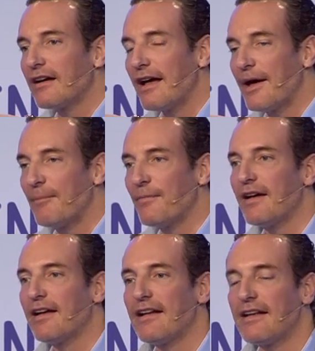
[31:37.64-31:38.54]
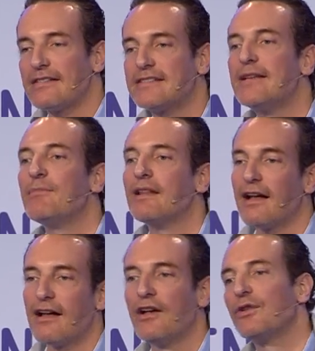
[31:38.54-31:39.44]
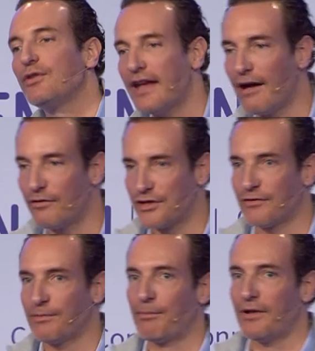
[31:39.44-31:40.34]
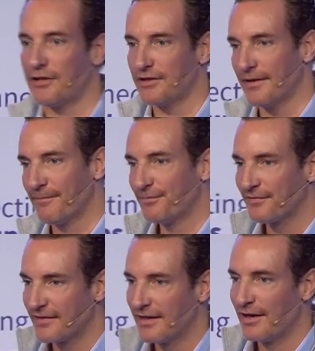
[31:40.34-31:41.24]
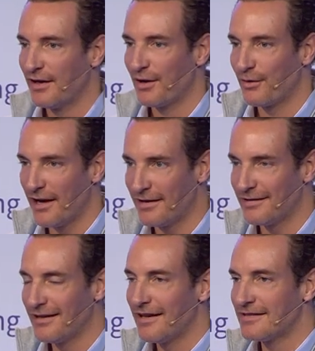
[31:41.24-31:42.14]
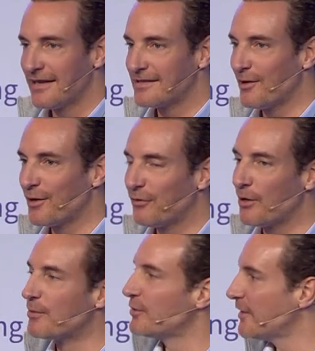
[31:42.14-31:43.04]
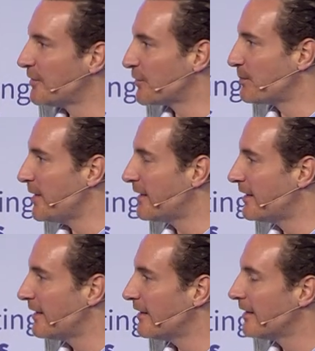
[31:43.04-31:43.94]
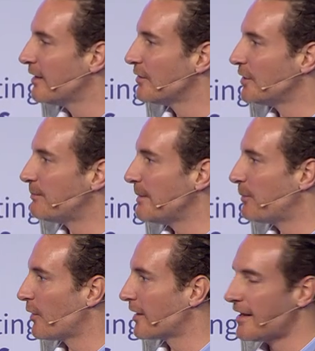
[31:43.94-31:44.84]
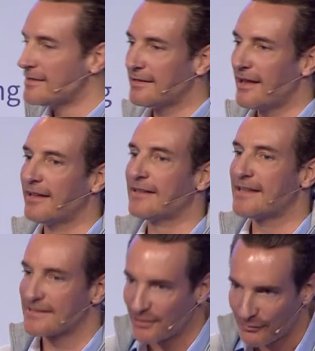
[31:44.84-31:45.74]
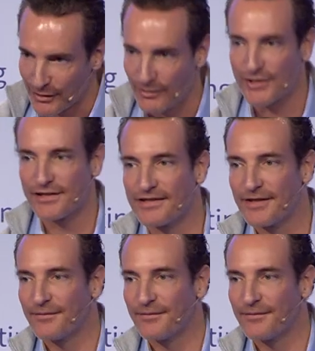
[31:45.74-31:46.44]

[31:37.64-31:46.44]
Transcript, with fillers: um, similar to the average of the population. Great. Thanks a lot for the opportunity to speak here, to the people organizing that, and thanks a lot for the questions.